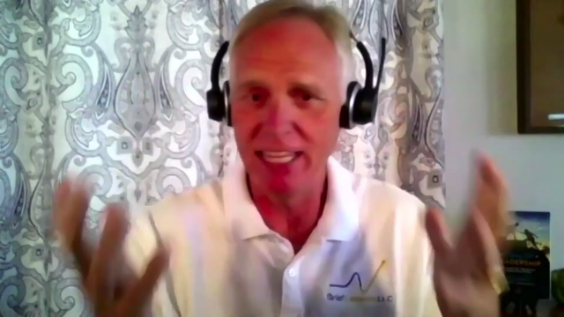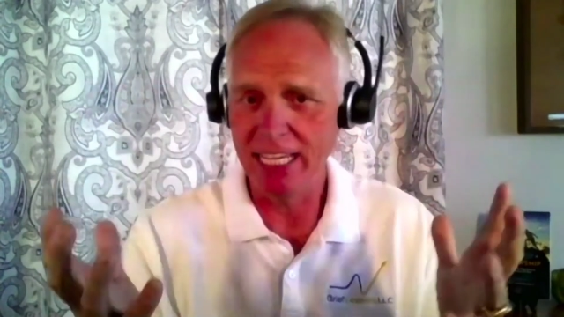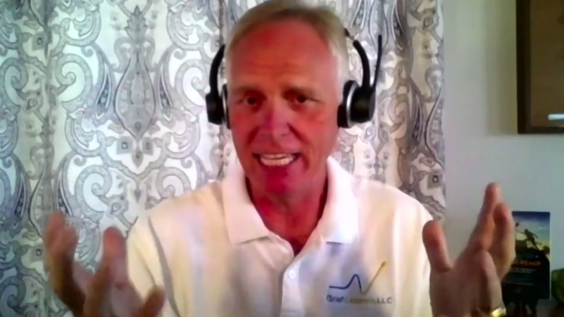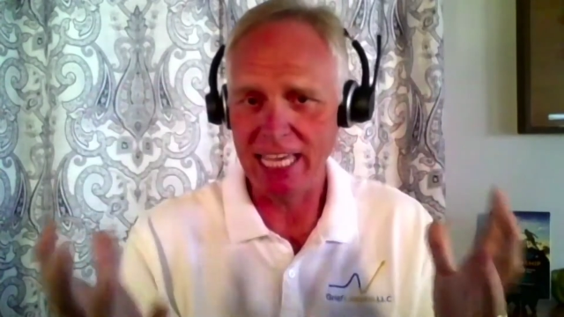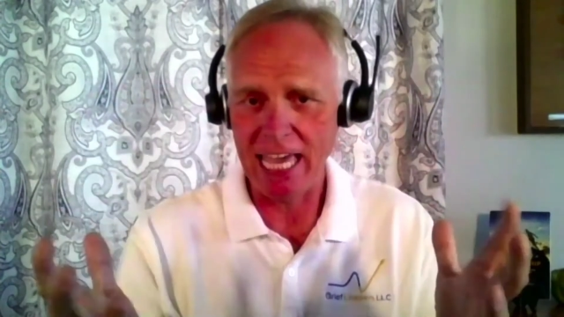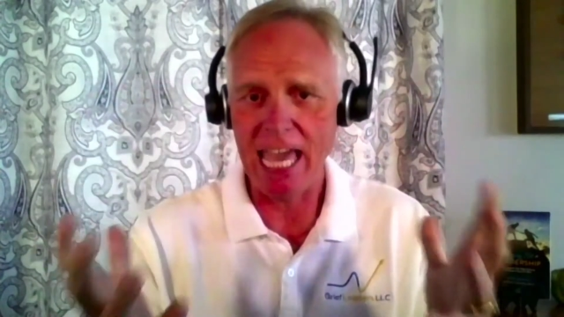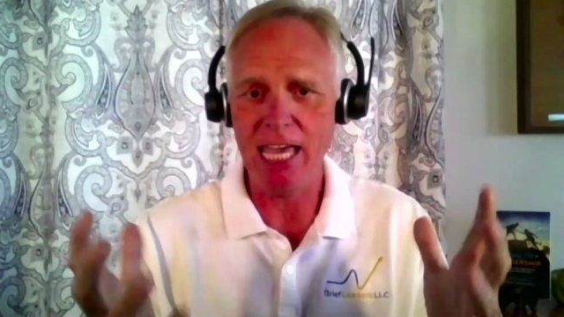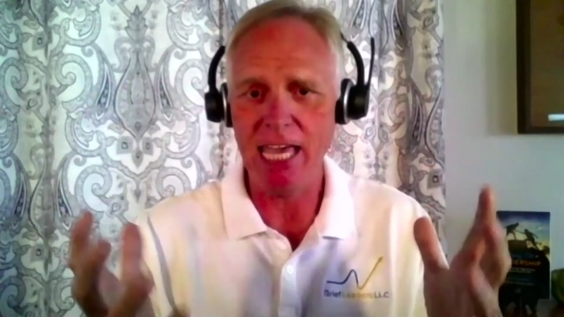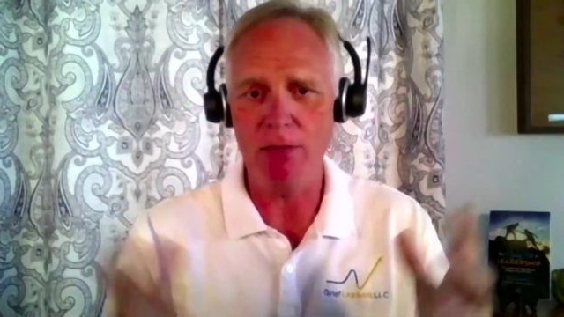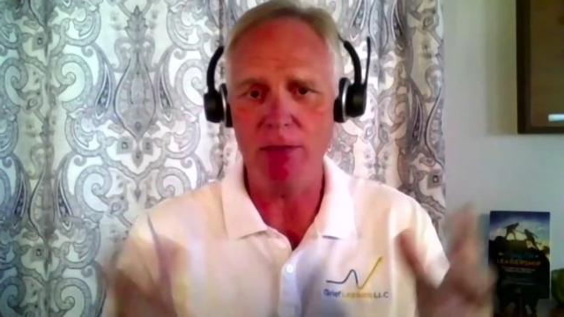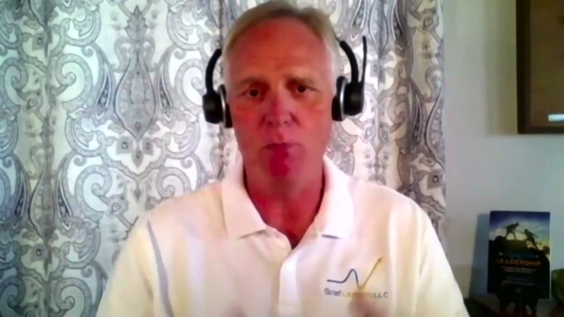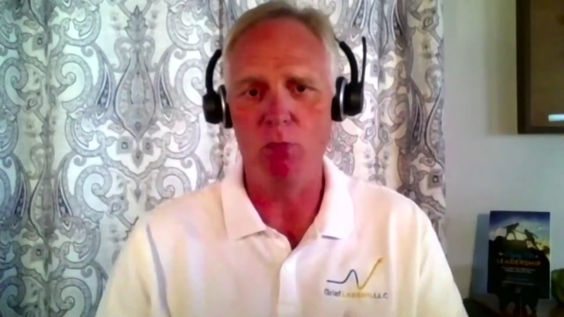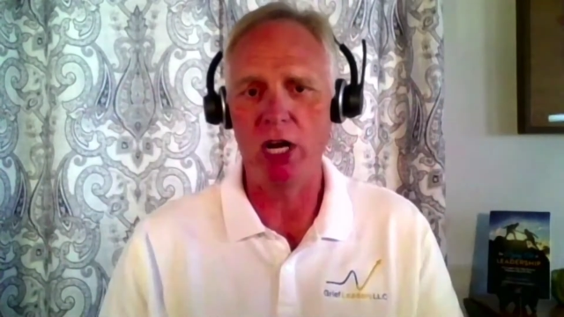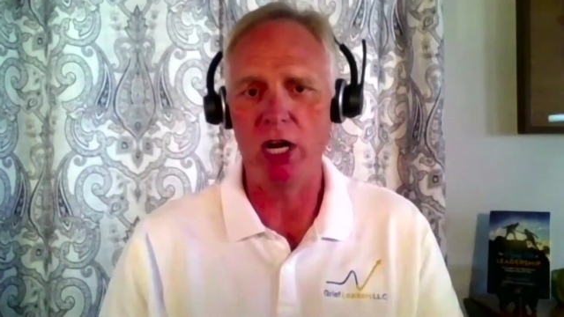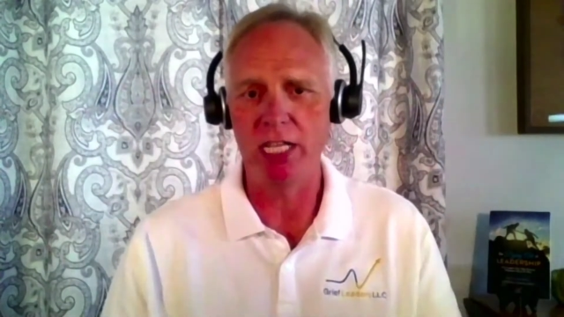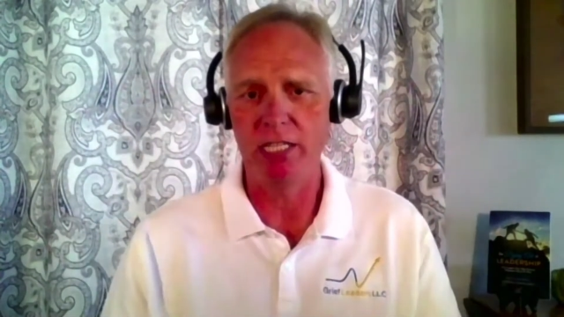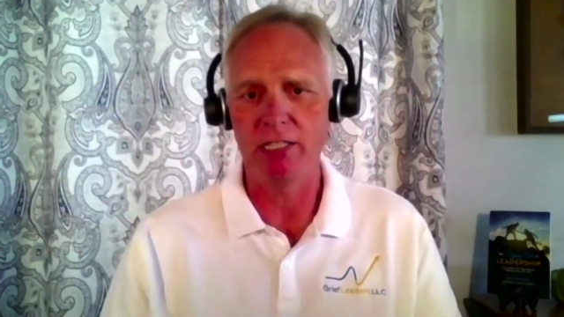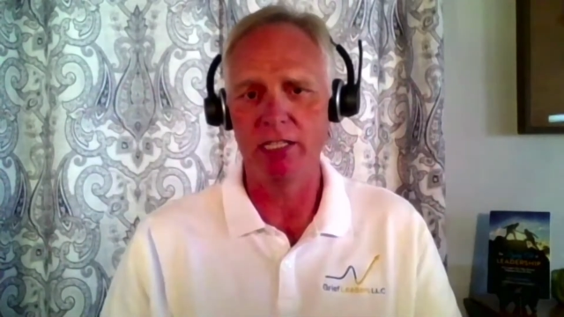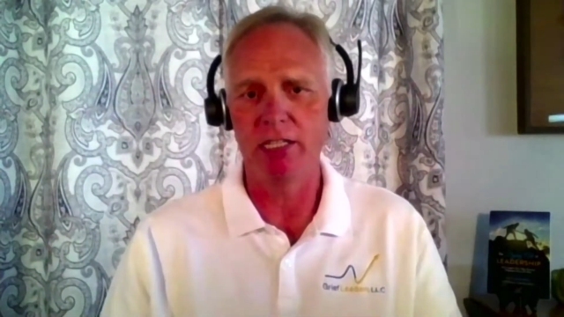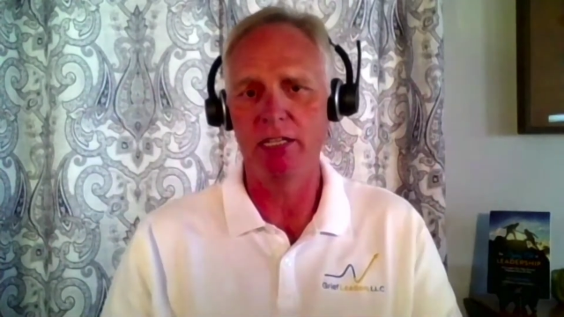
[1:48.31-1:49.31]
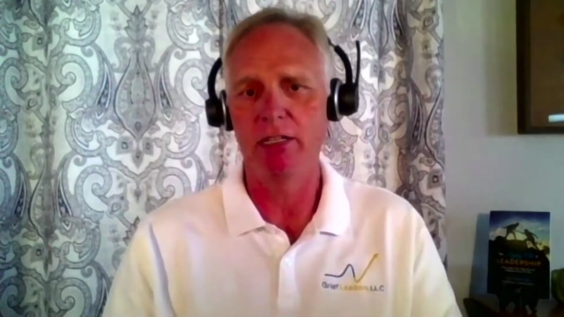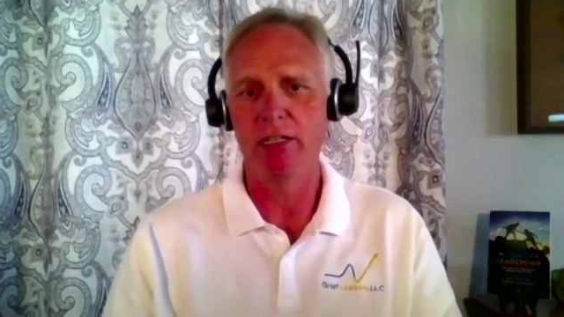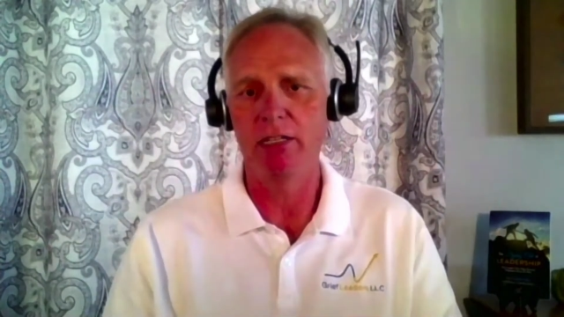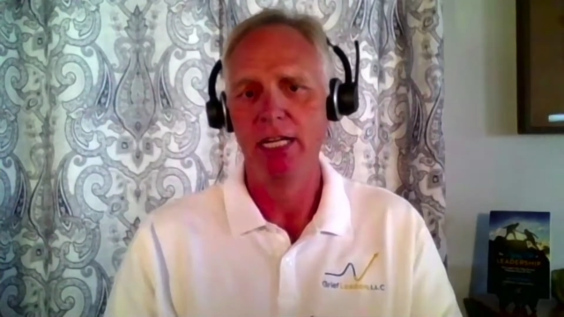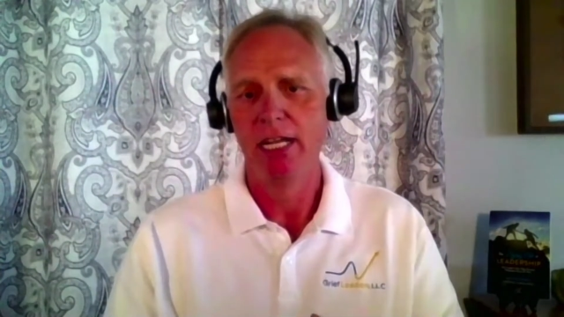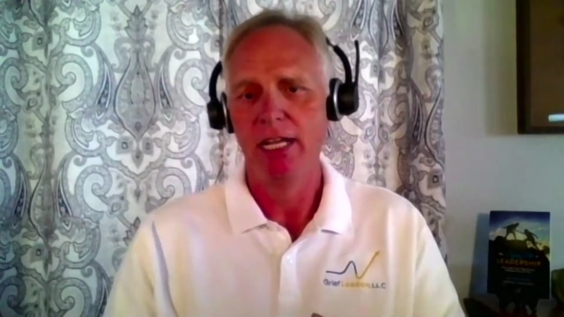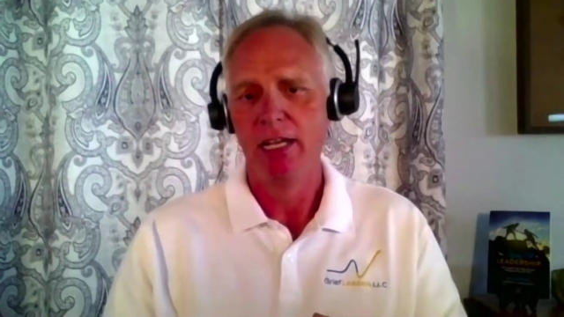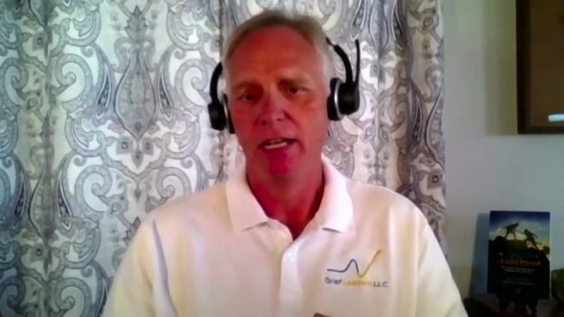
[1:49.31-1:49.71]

the game, right? They're